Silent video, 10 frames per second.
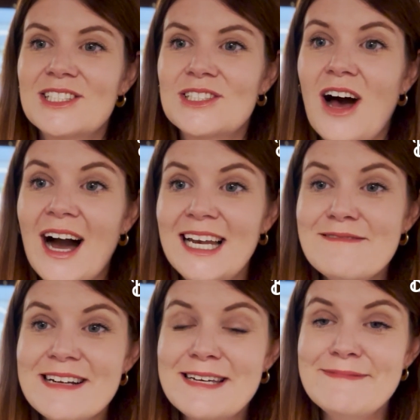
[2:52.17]
highly
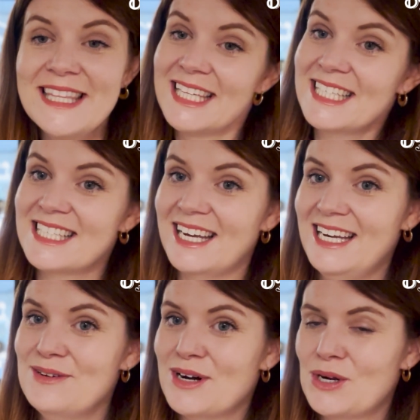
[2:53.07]
recommend this to
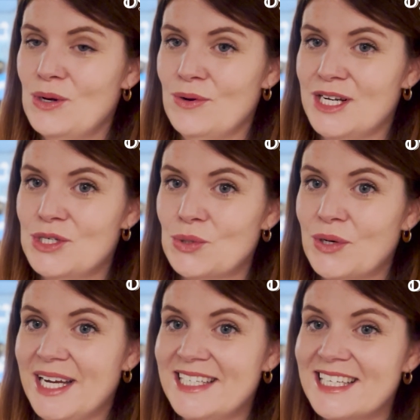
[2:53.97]
anyone who
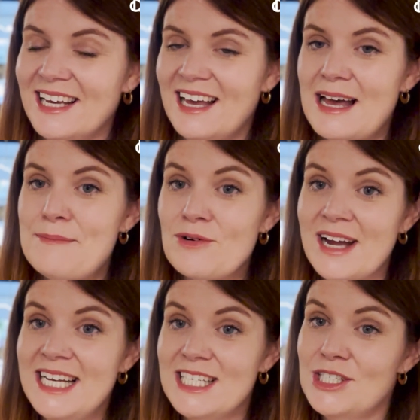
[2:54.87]
enjoyed
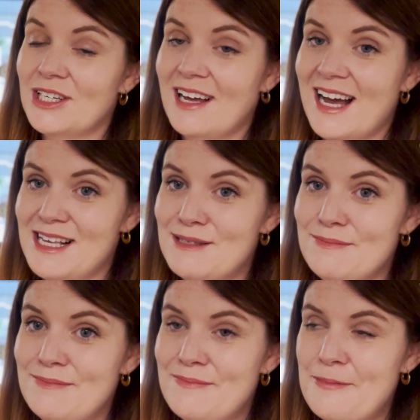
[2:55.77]
Miranda July's
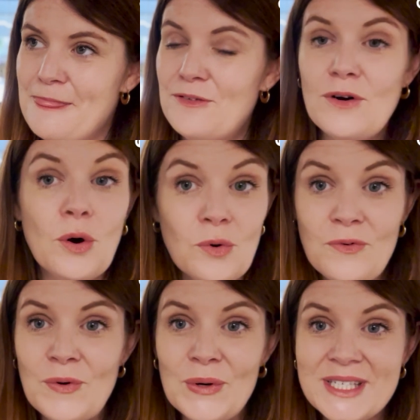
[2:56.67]
All
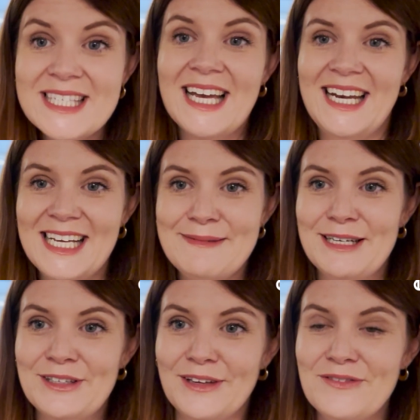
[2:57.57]
Fours and has been
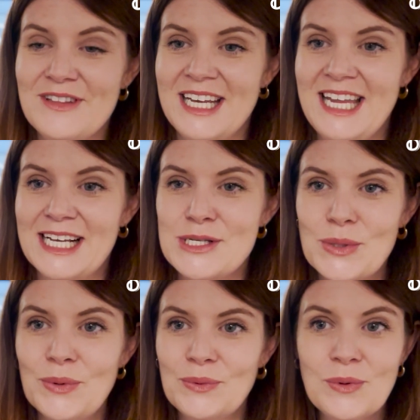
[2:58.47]
looking for their next
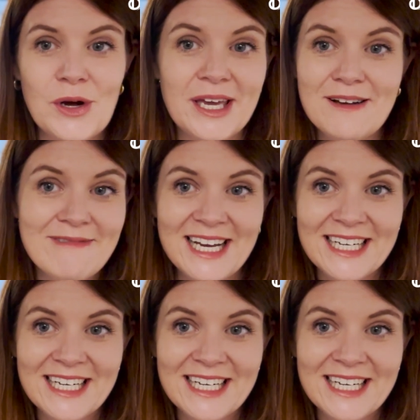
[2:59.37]
quirky read